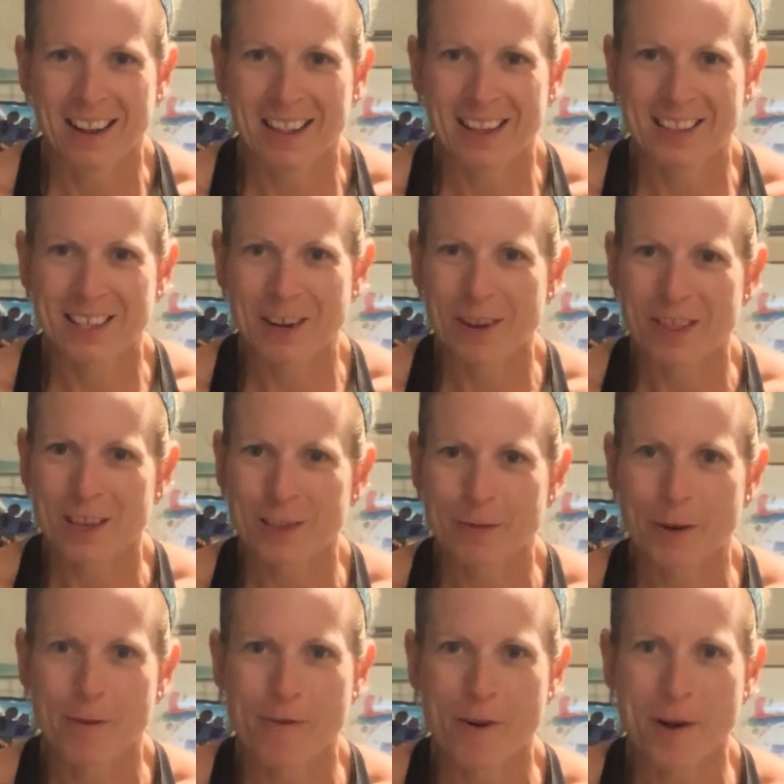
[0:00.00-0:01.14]
Let's go with this for
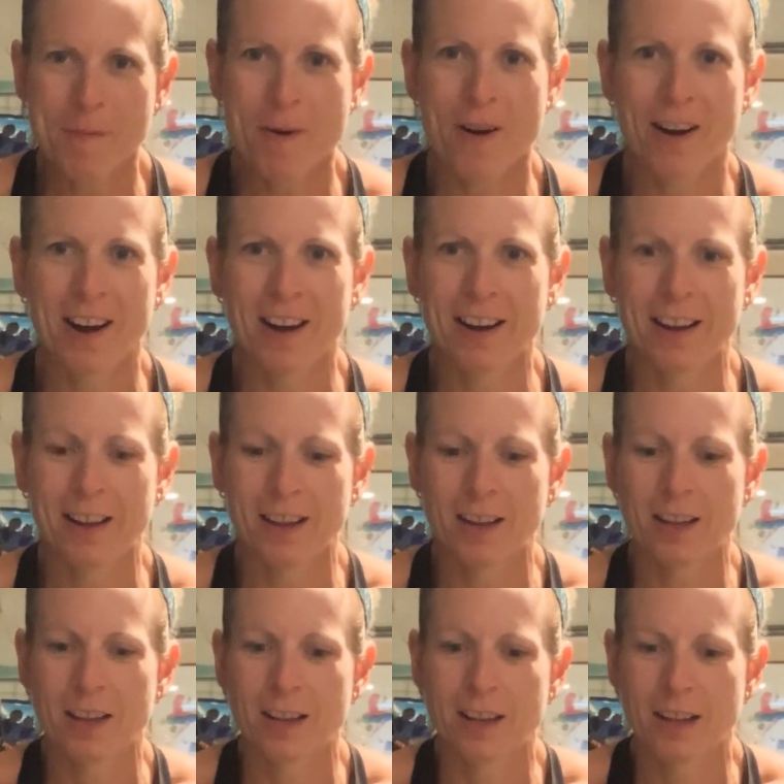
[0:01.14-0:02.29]
4 more.
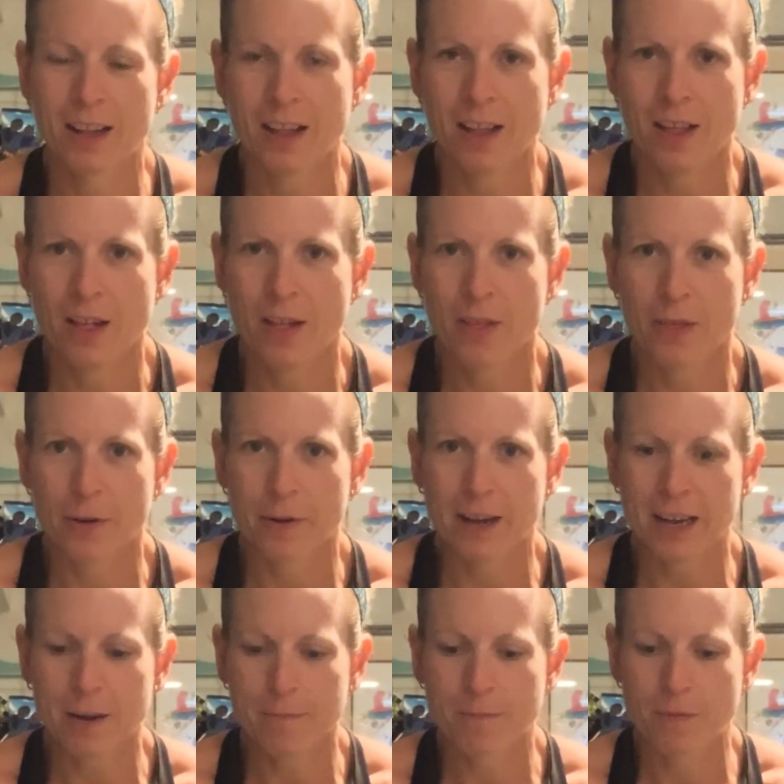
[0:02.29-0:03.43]
3,
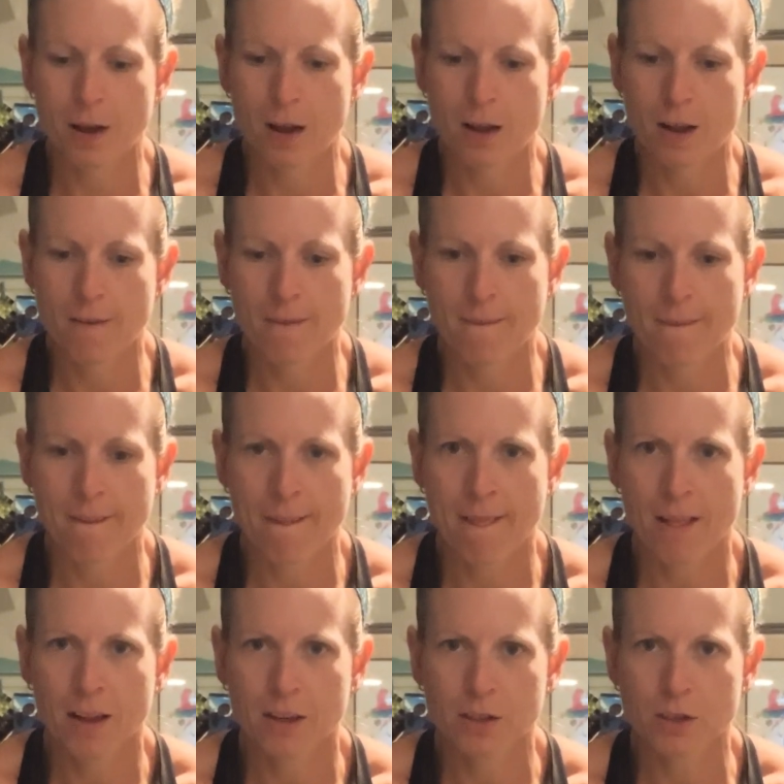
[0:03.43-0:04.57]

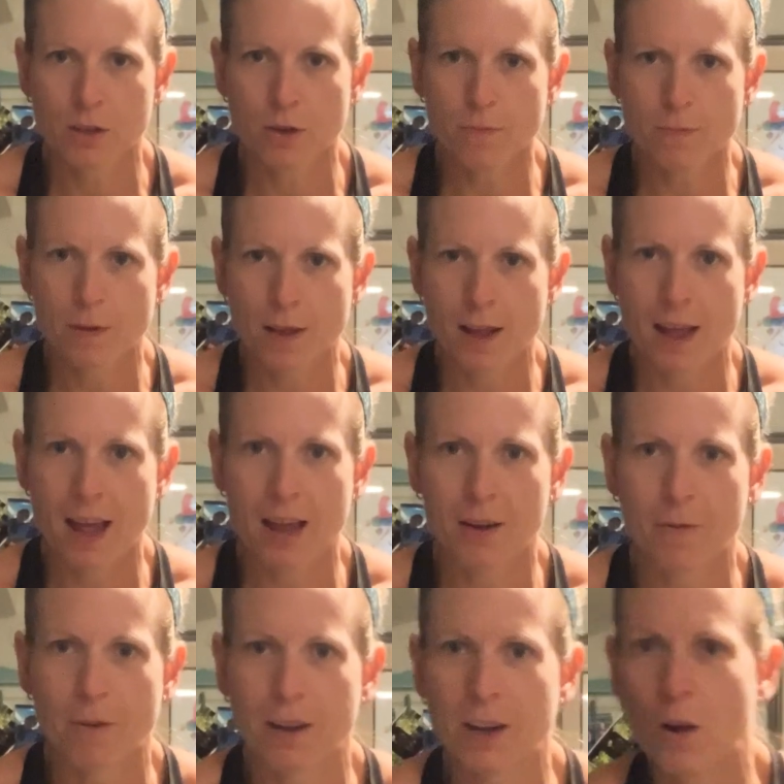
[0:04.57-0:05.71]
2, and
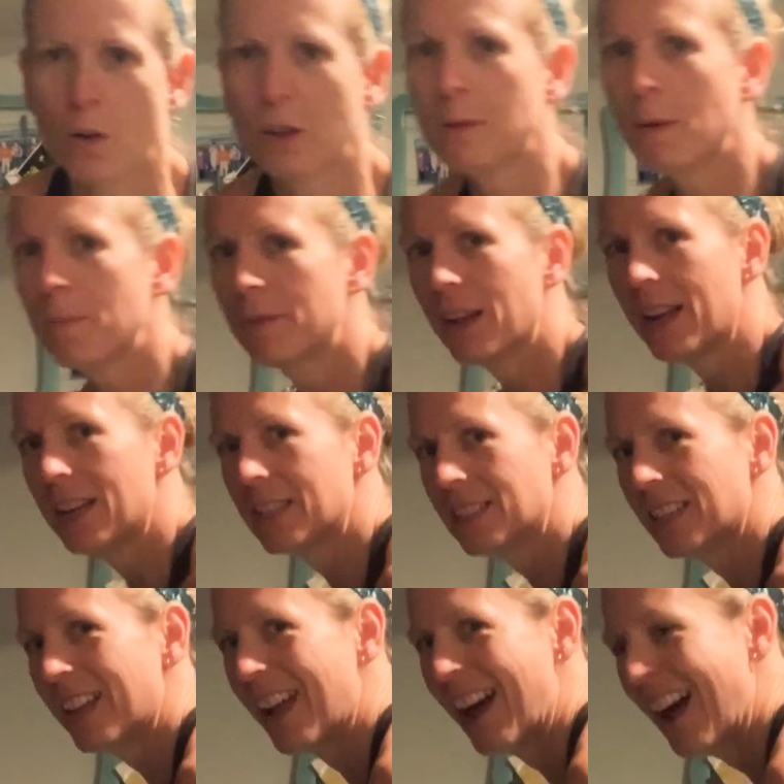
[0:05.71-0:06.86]
1. Now hold them up nice
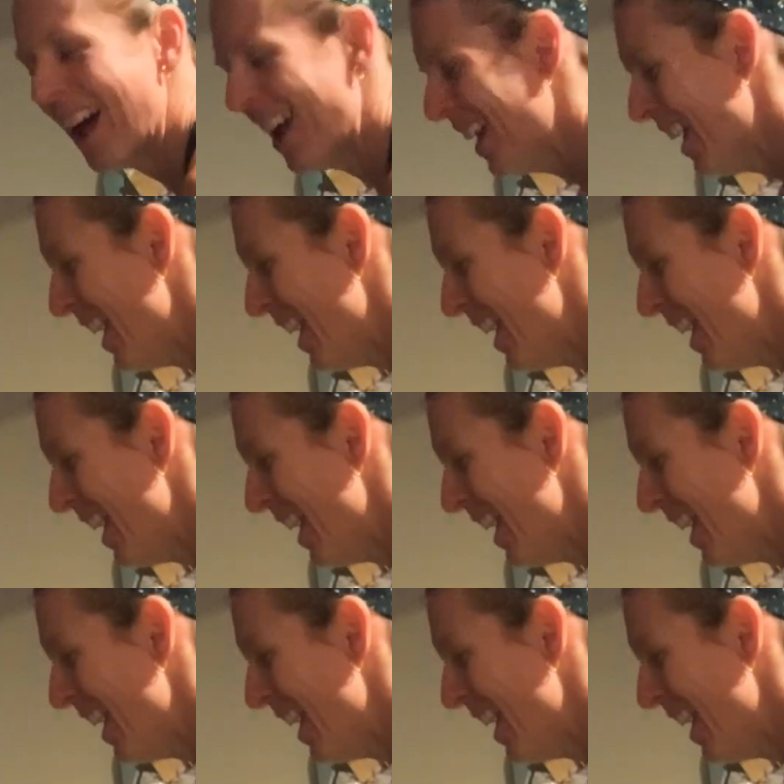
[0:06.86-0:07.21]
and high.